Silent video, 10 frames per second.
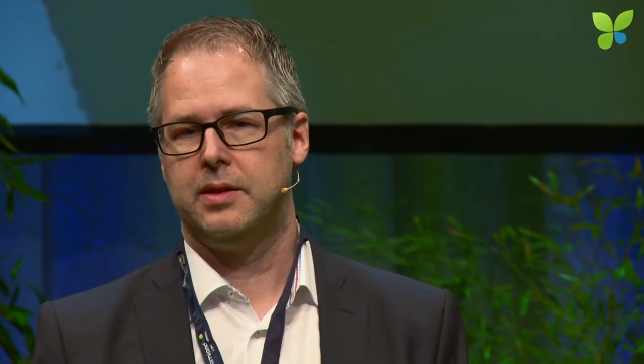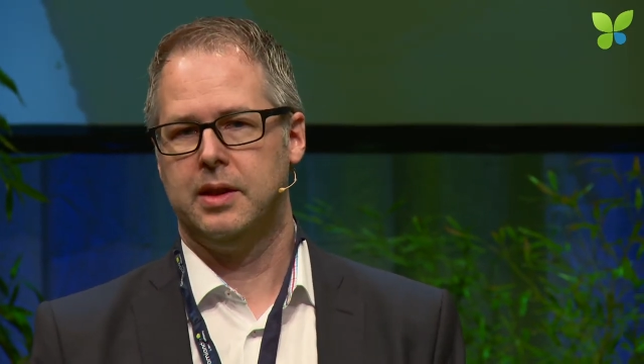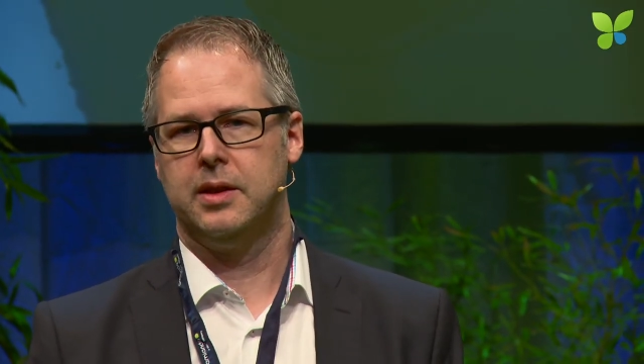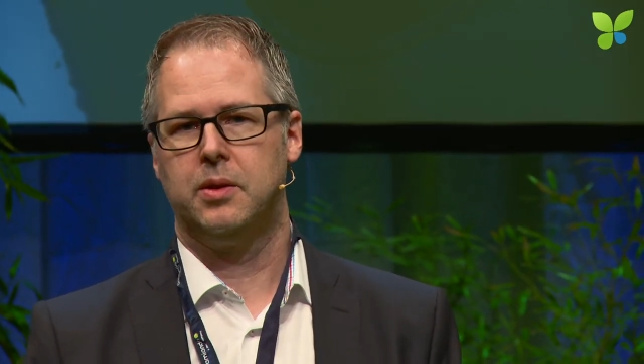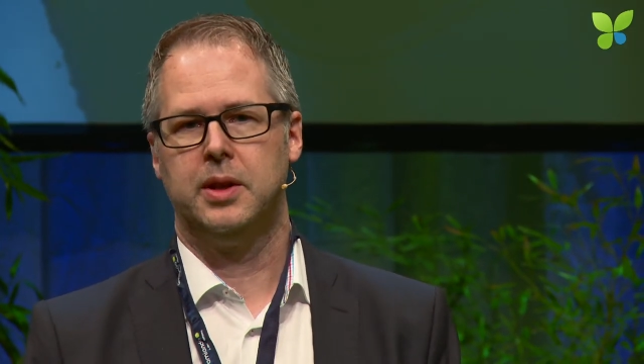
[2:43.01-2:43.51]

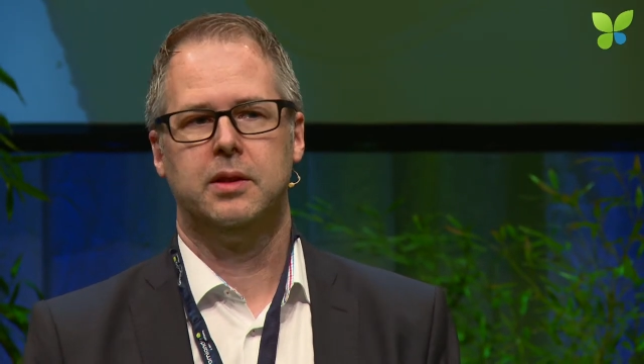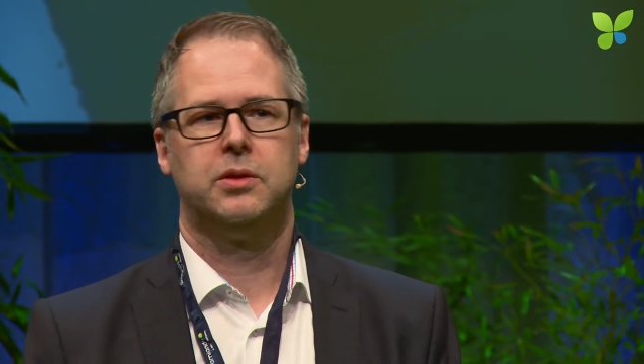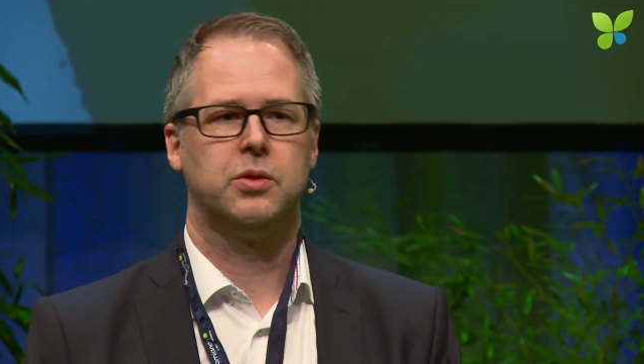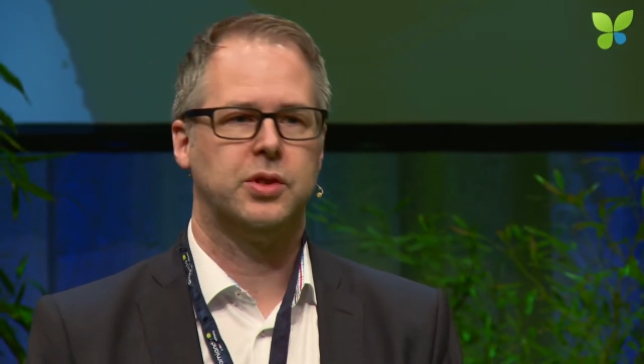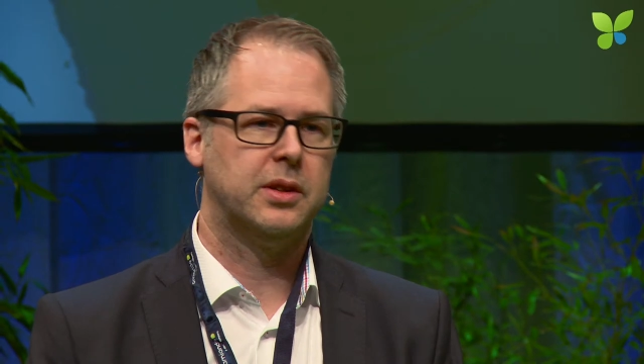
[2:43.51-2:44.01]
in the grid
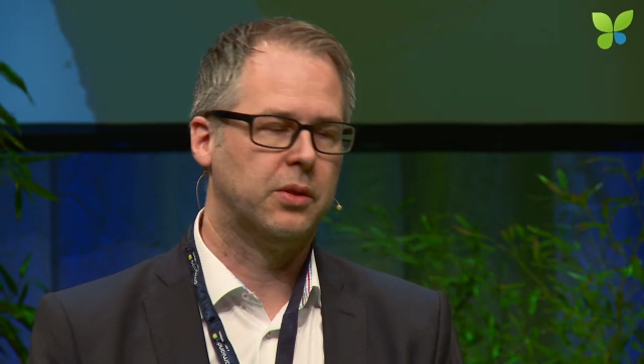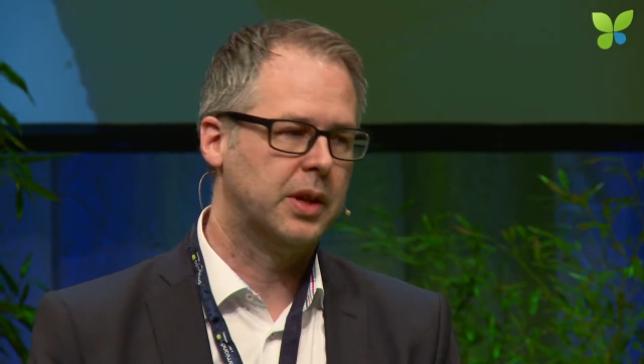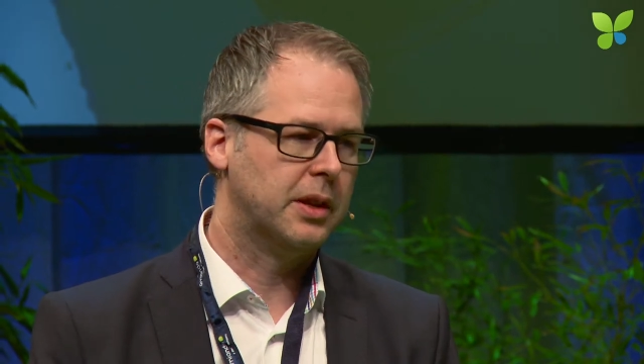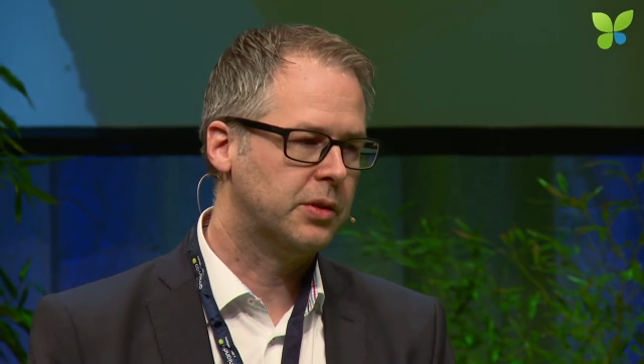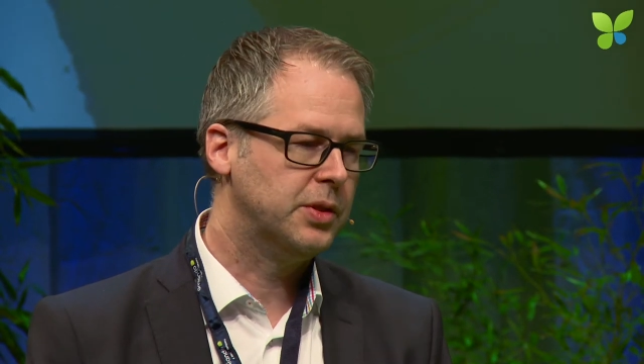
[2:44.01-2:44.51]
to trade on the
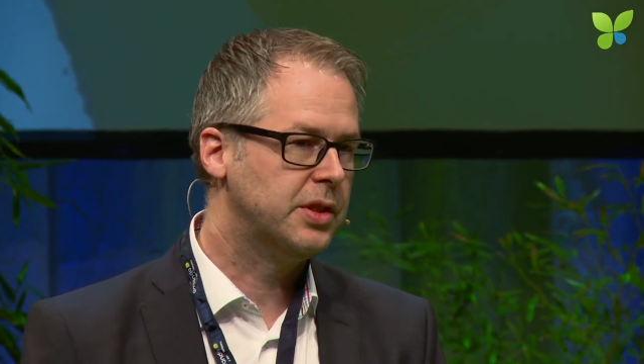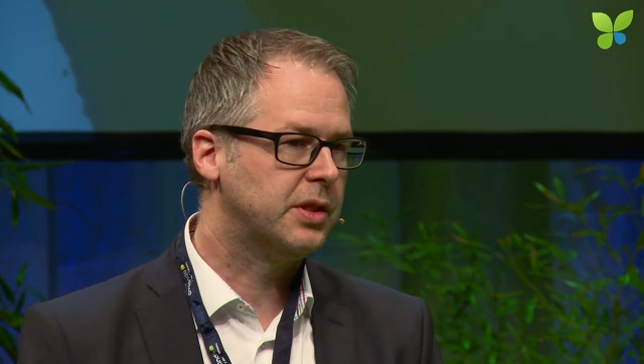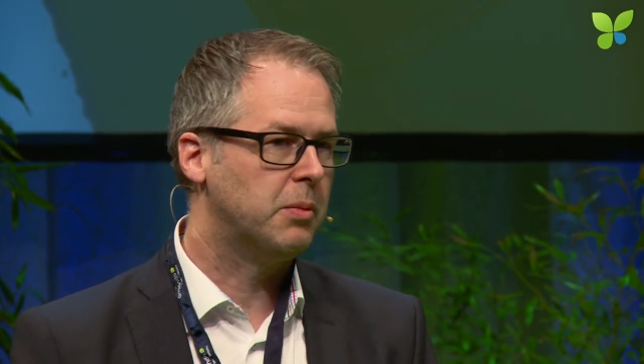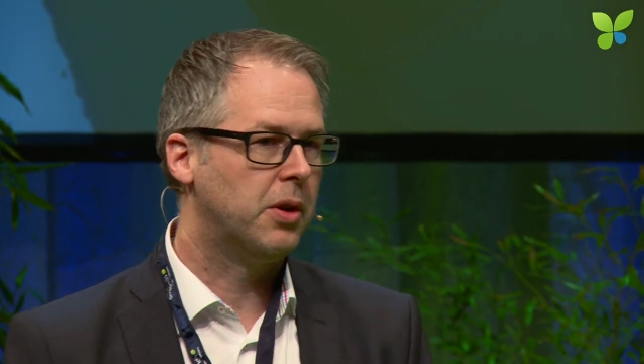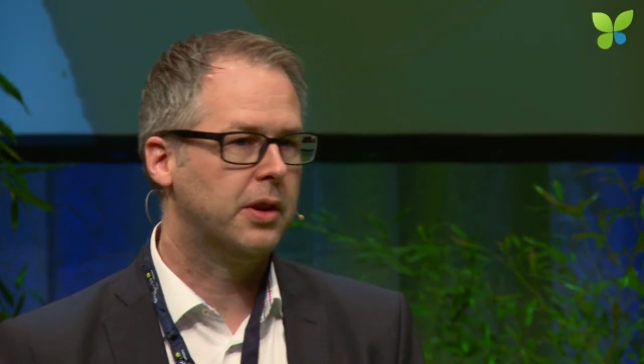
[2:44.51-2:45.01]
electricity
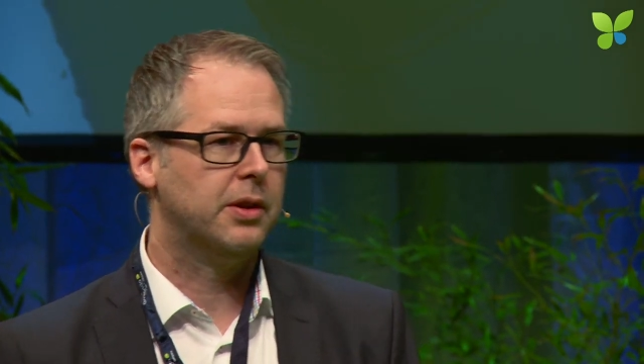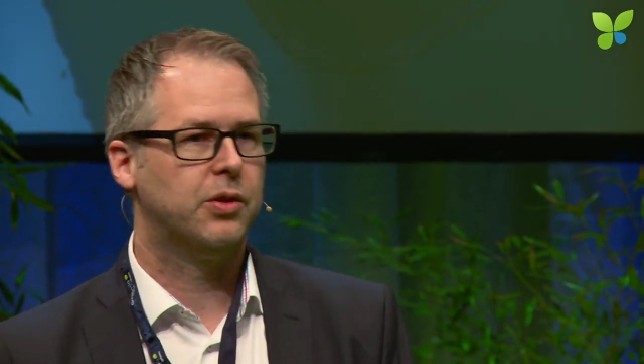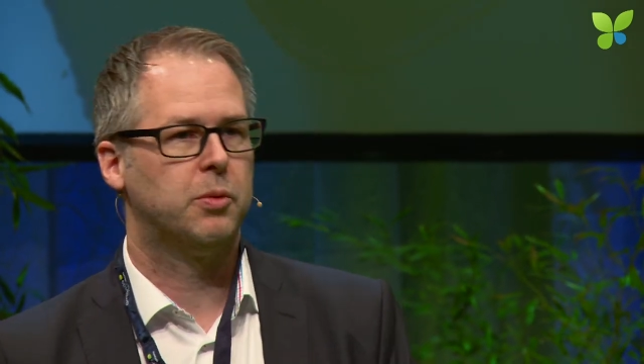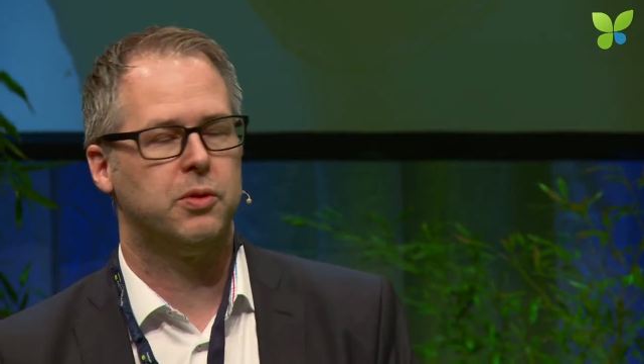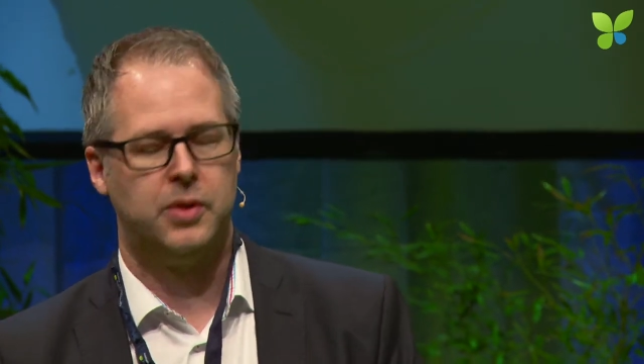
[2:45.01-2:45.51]
markets
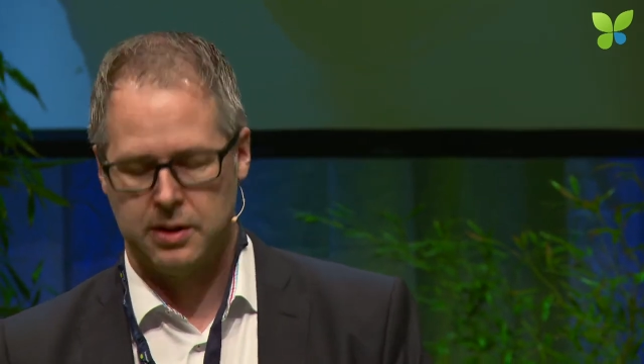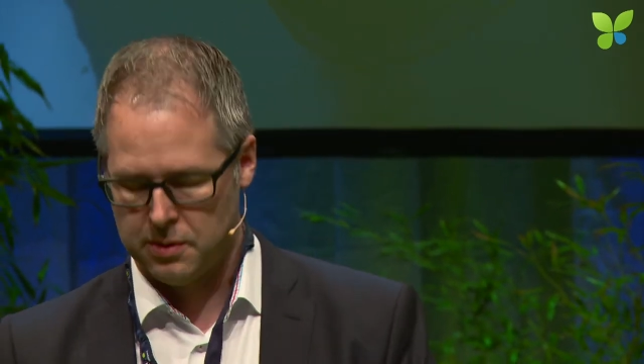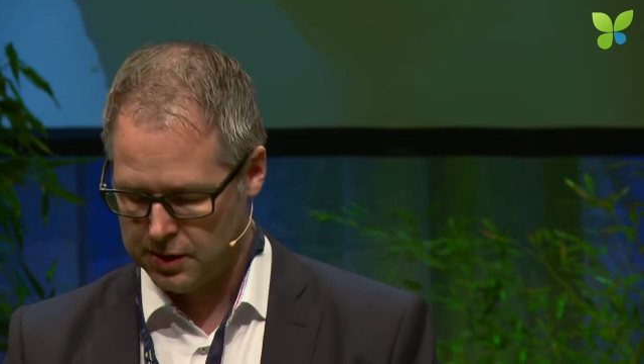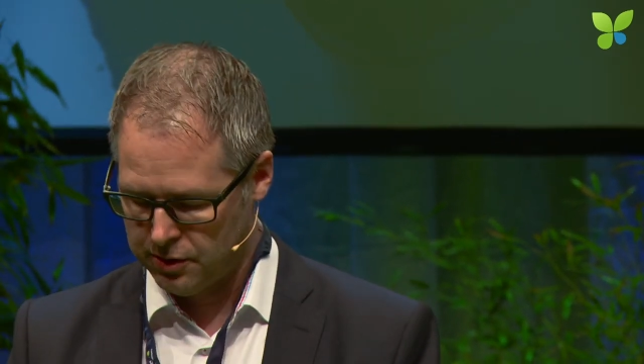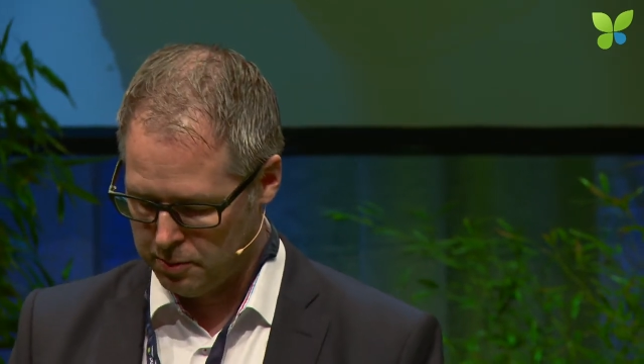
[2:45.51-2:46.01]
or provide
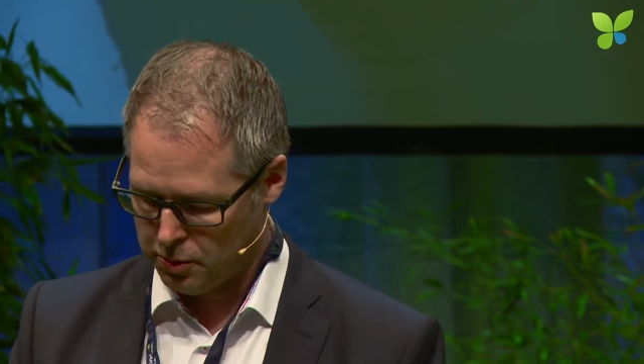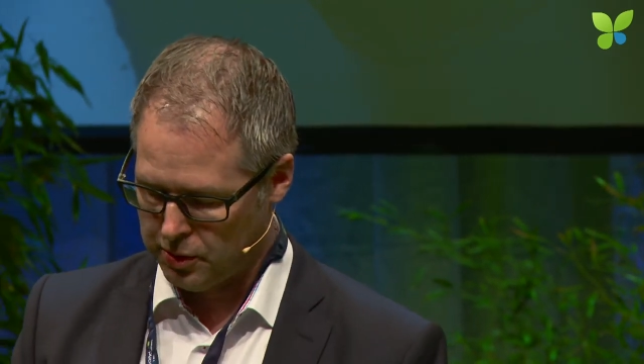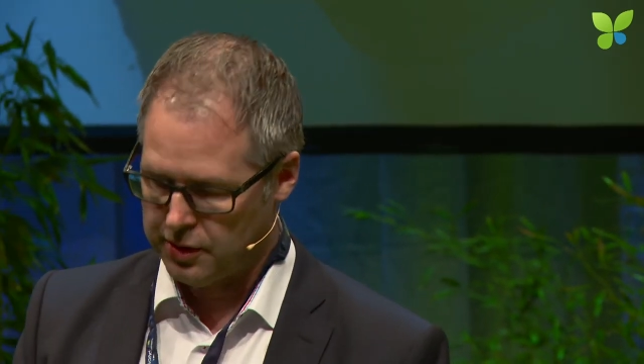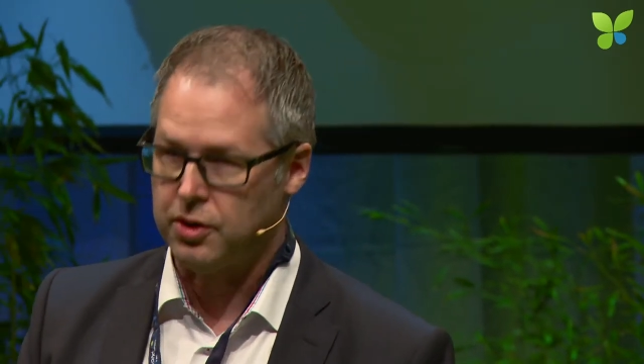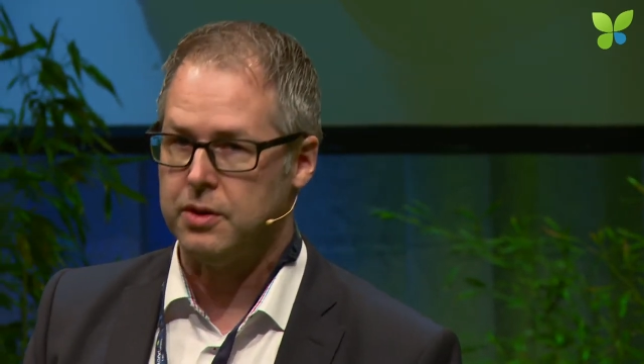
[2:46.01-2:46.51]

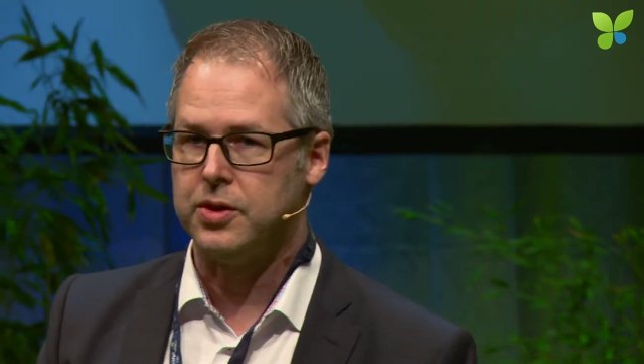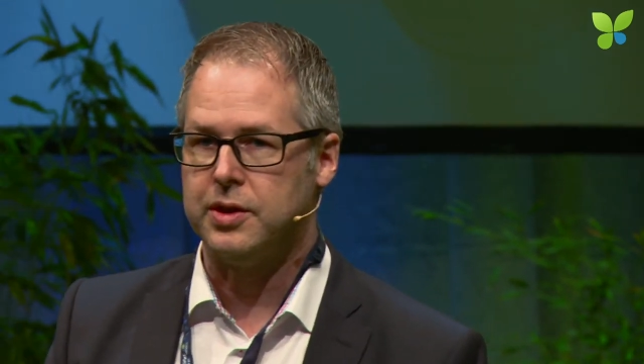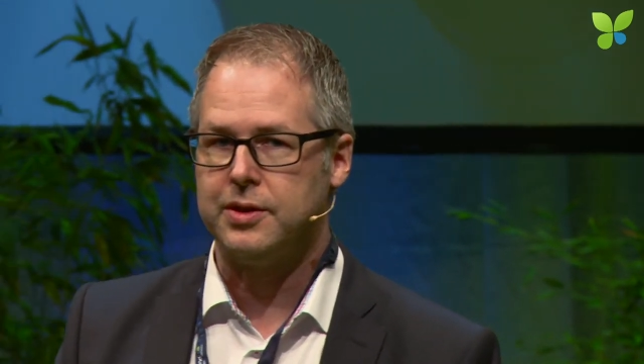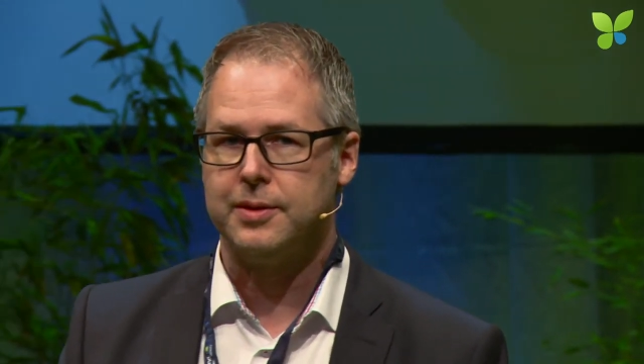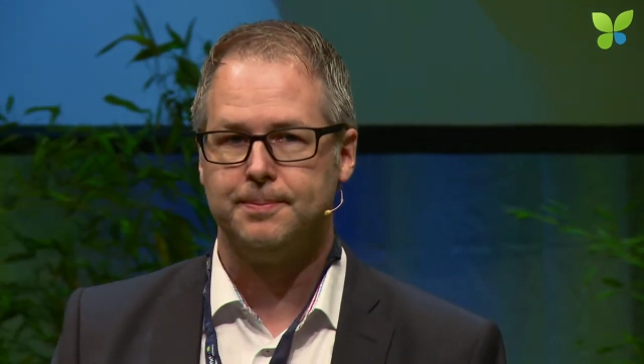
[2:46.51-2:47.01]
grid-supporting
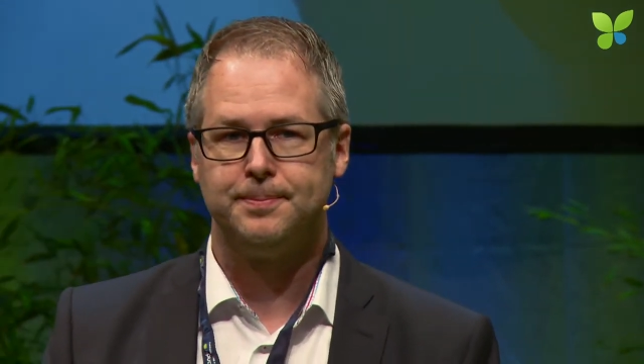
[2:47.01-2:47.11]
services.